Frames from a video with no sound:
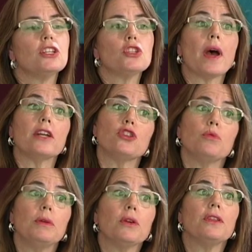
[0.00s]
So as
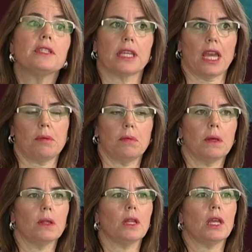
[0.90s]
you build this
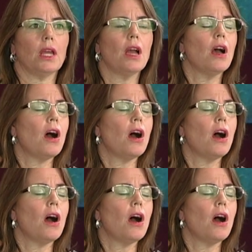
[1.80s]
capability,